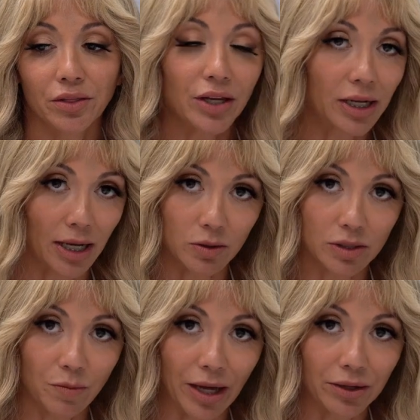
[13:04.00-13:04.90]
and think I
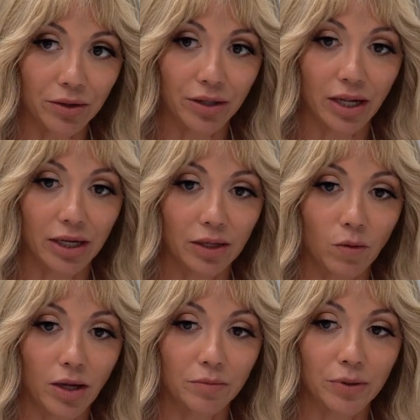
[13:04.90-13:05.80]
was better than
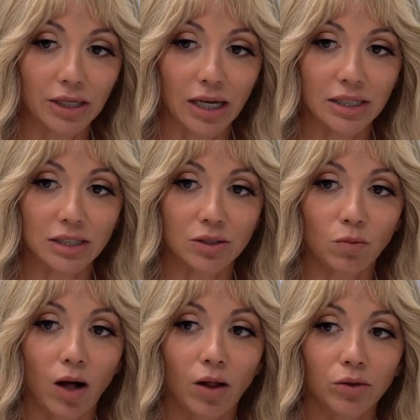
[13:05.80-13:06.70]
anyone, because
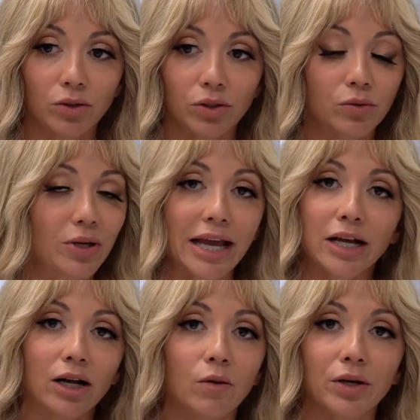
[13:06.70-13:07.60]
while you
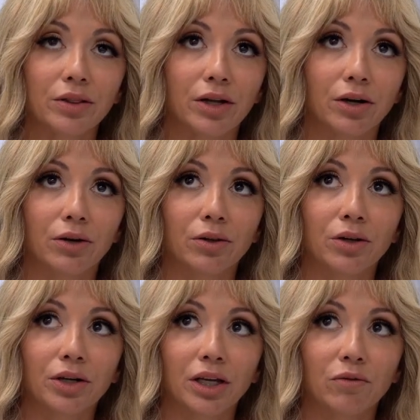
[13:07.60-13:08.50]
can't go in there
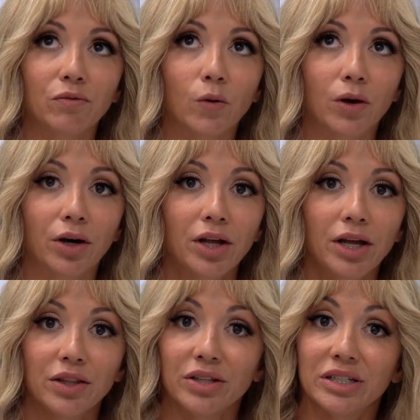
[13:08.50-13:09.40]
looking for
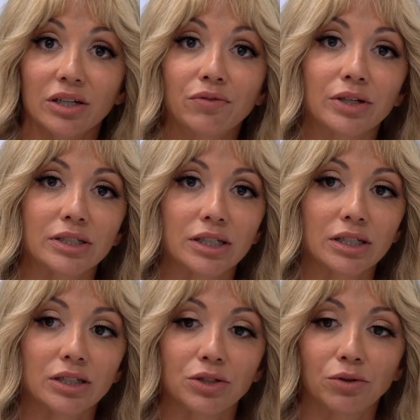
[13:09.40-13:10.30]
the differences,